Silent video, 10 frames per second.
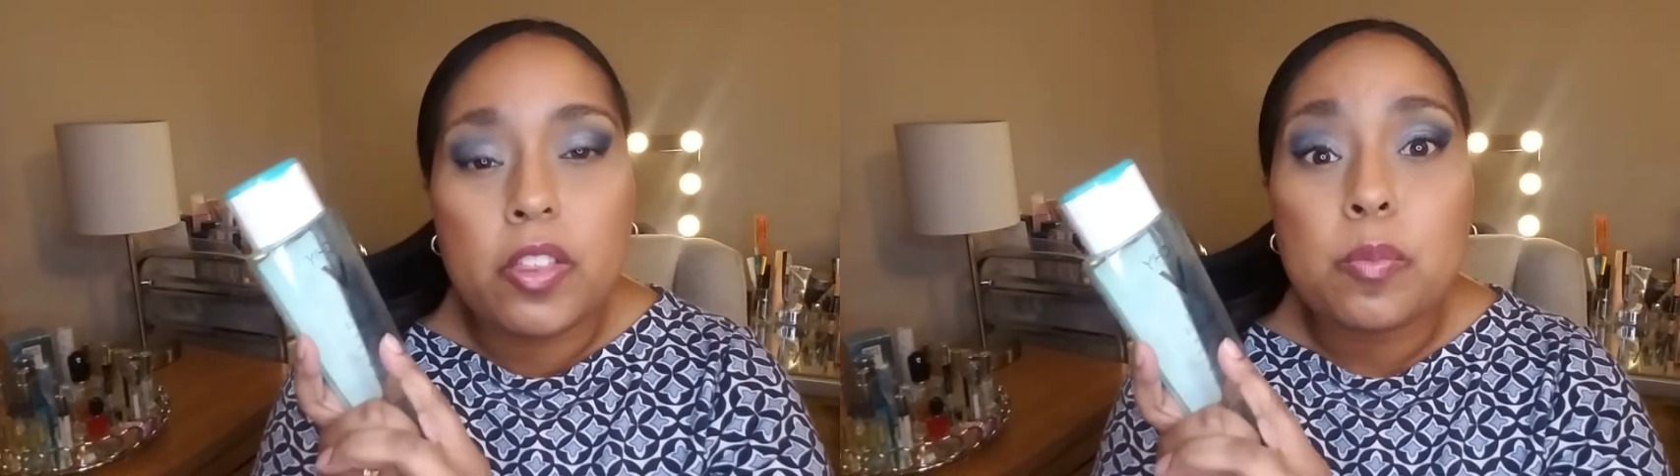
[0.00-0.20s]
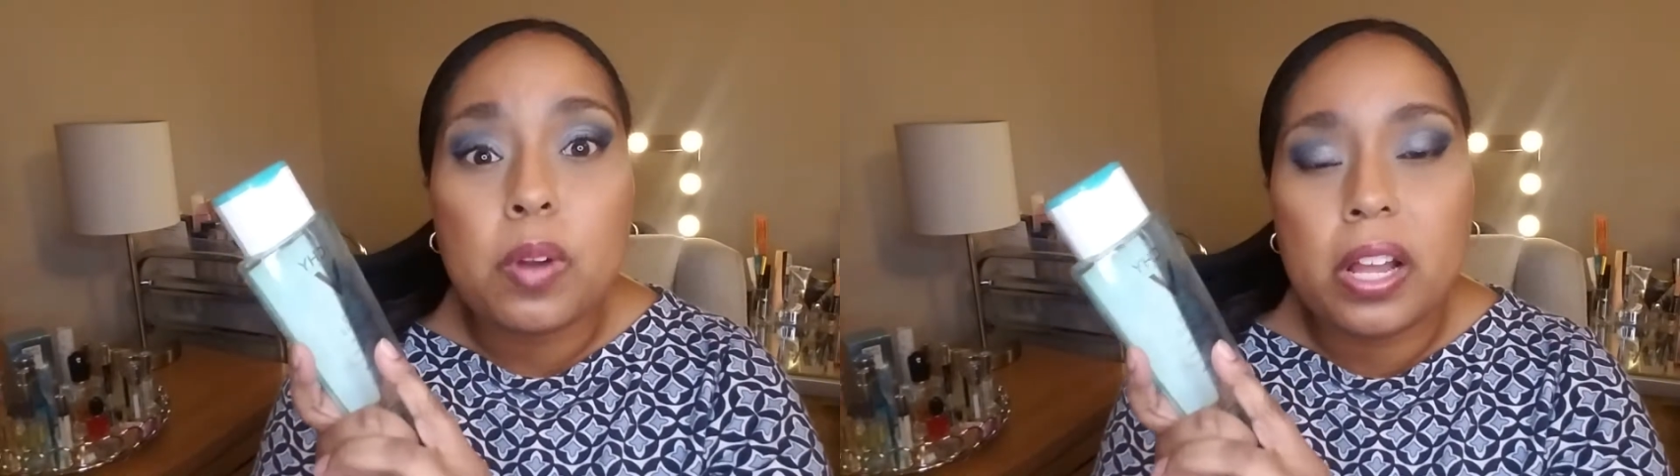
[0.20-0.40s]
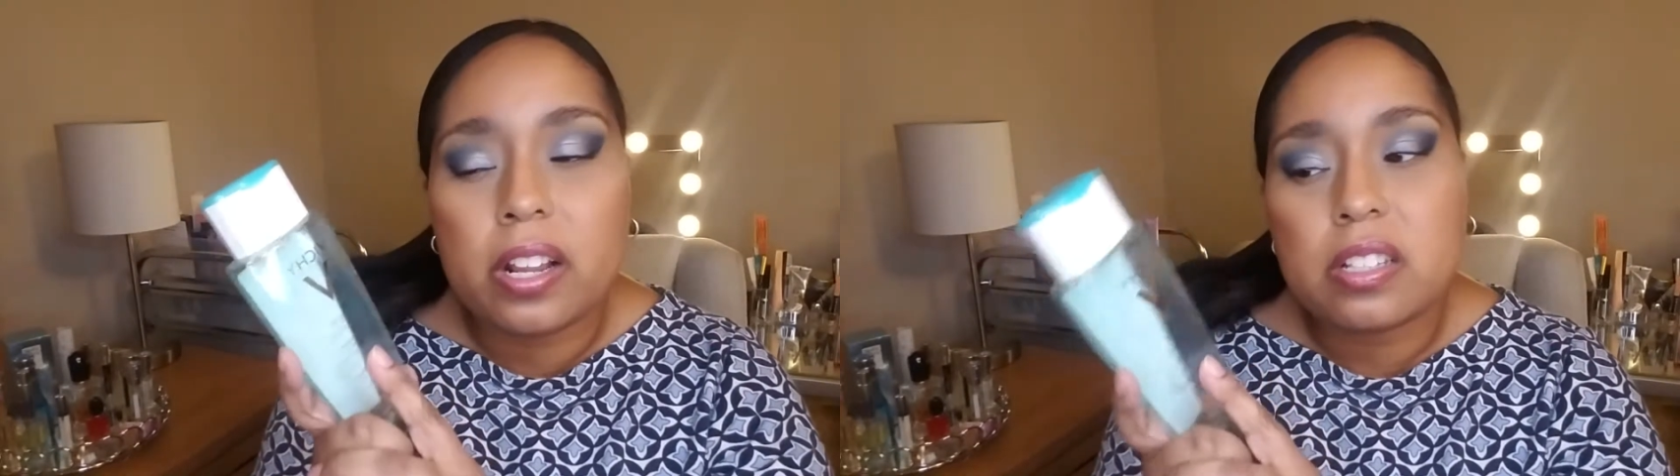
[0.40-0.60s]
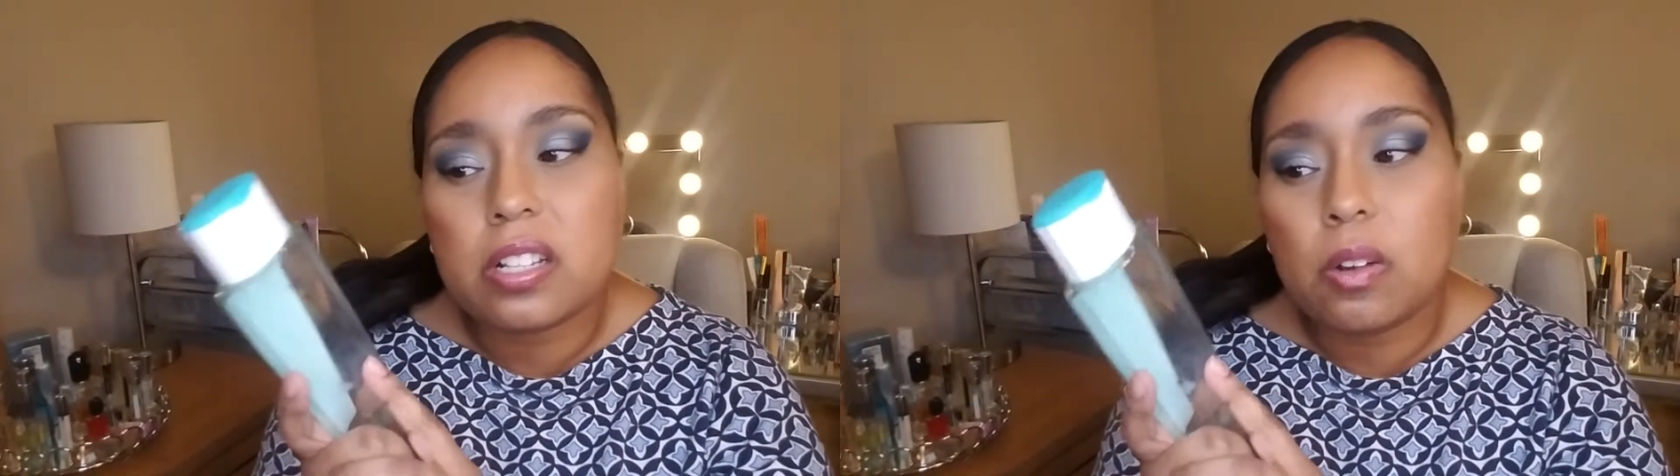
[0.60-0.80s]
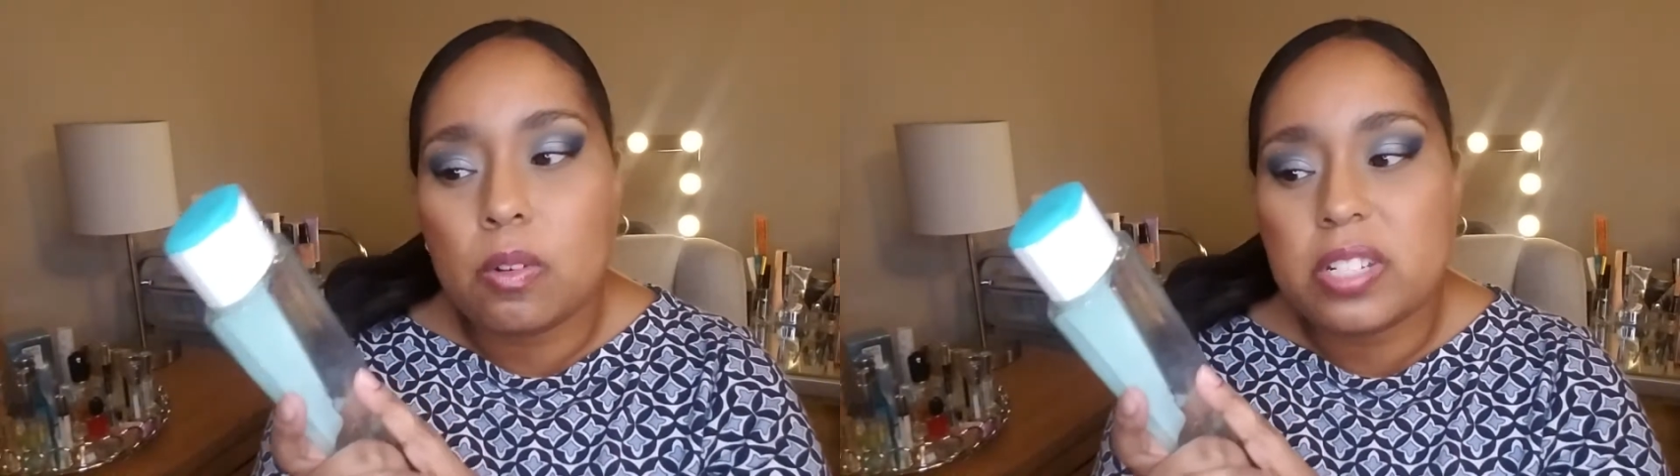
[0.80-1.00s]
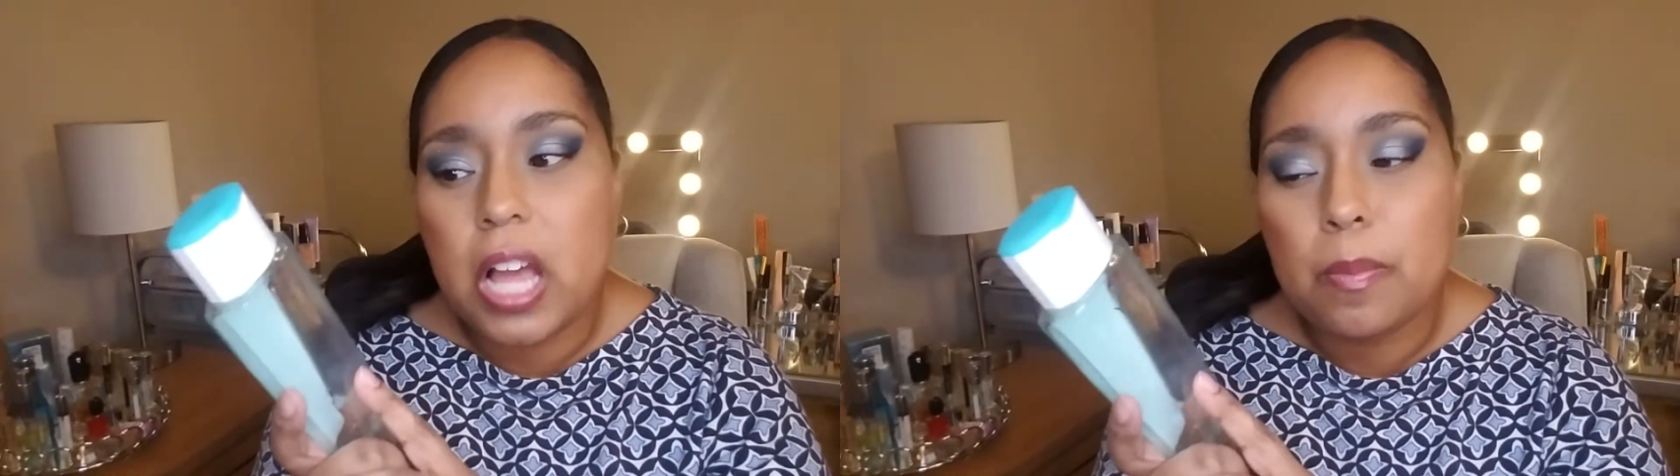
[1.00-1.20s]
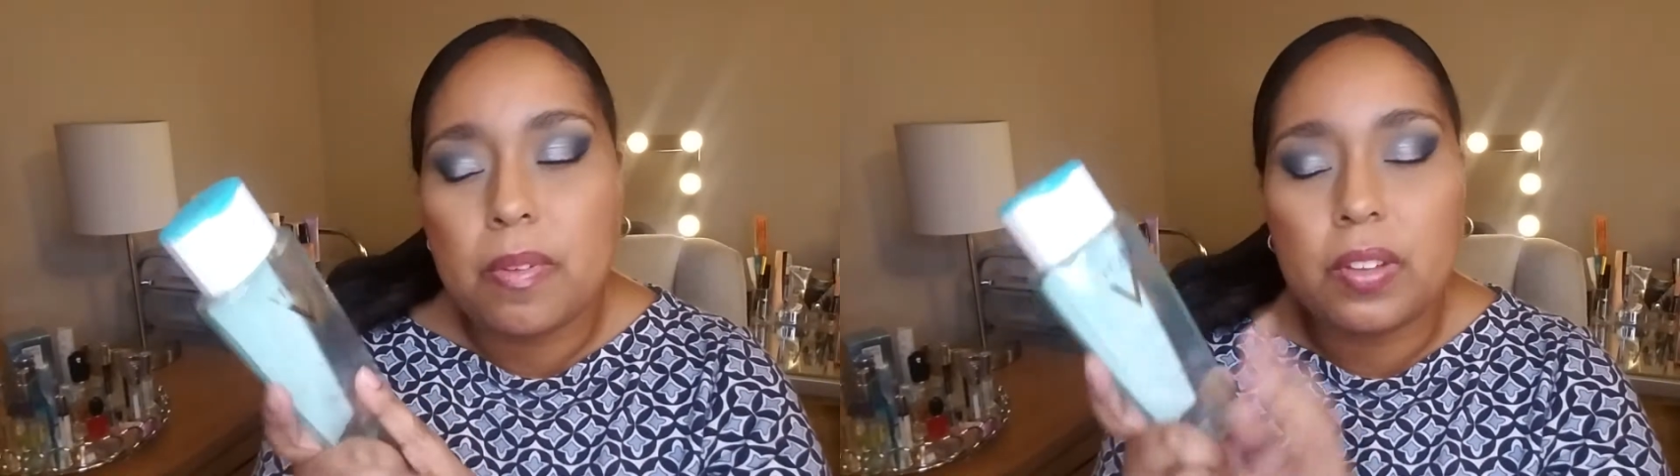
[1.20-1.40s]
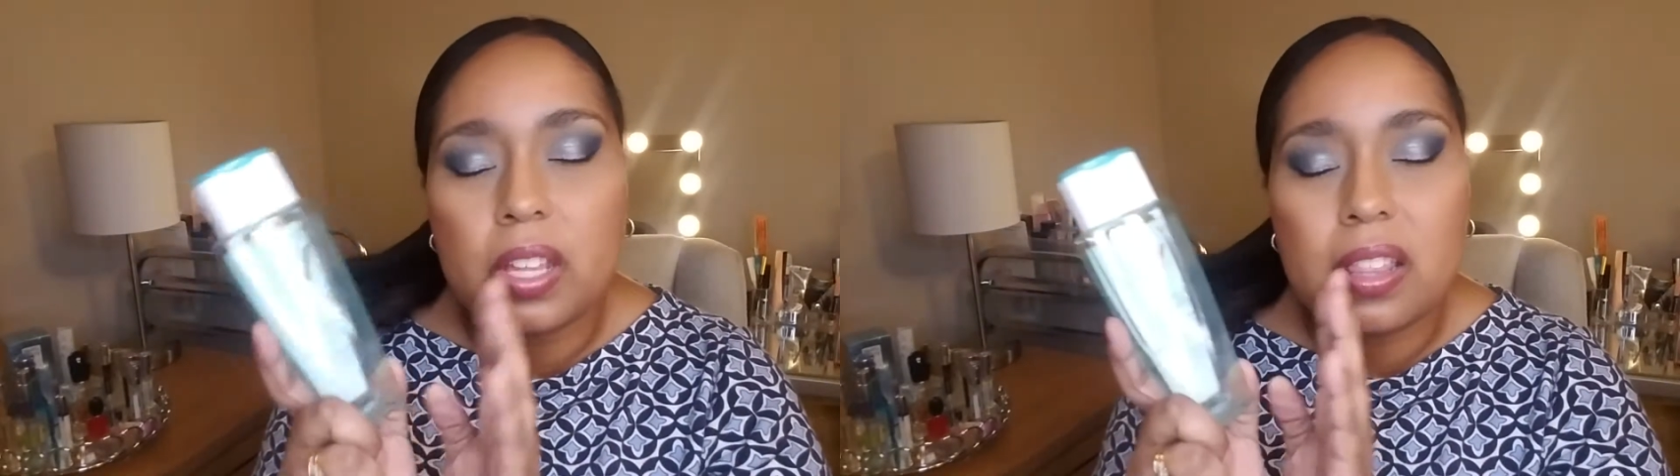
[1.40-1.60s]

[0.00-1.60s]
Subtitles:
products to go on top of it.